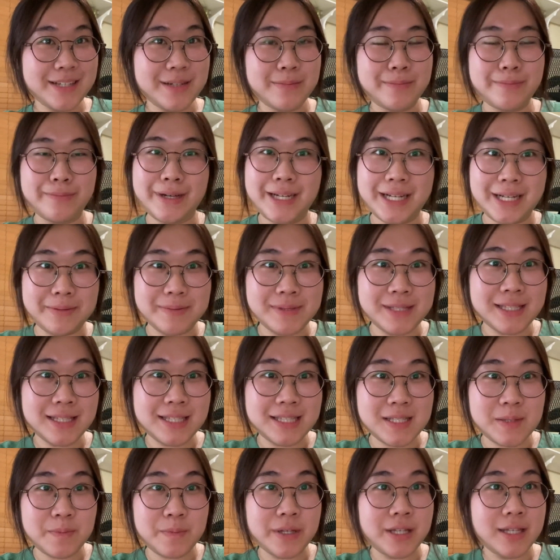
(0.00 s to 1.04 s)
my name is
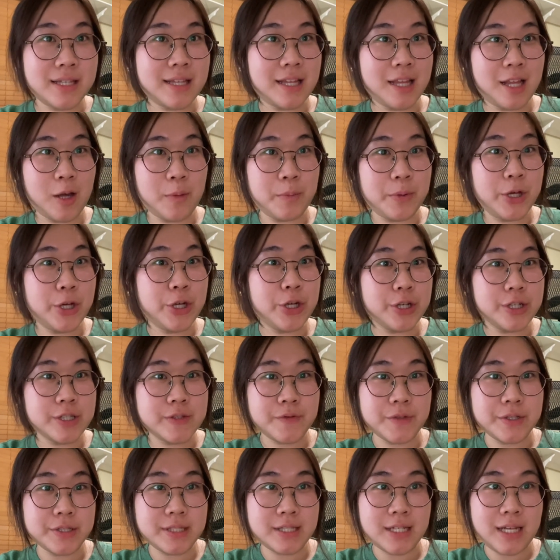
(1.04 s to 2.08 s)
Elizabeth. I'll be your nurse
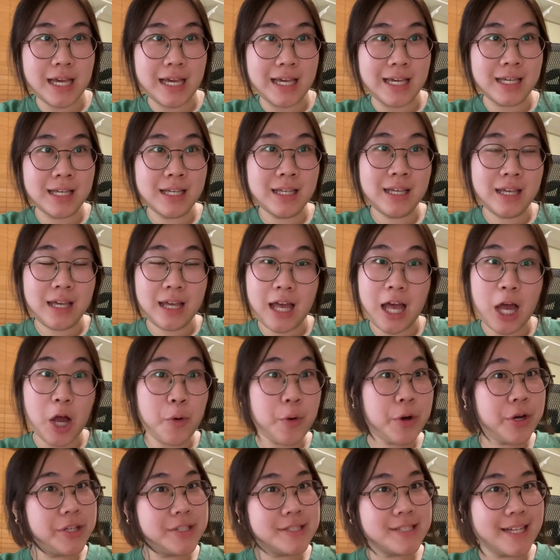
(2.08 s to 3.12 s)
for today. How
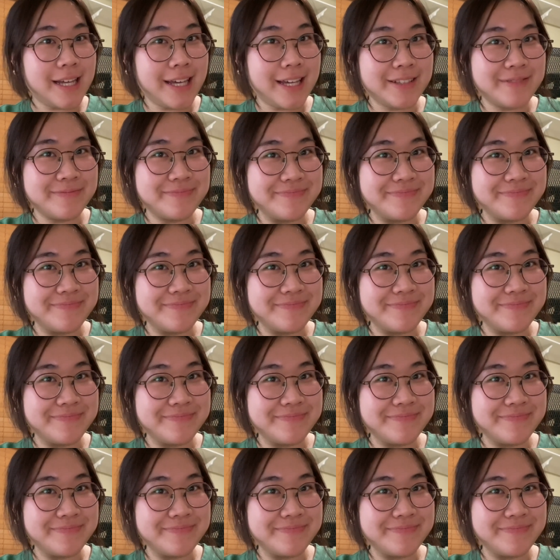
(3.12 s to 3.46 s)
are you today?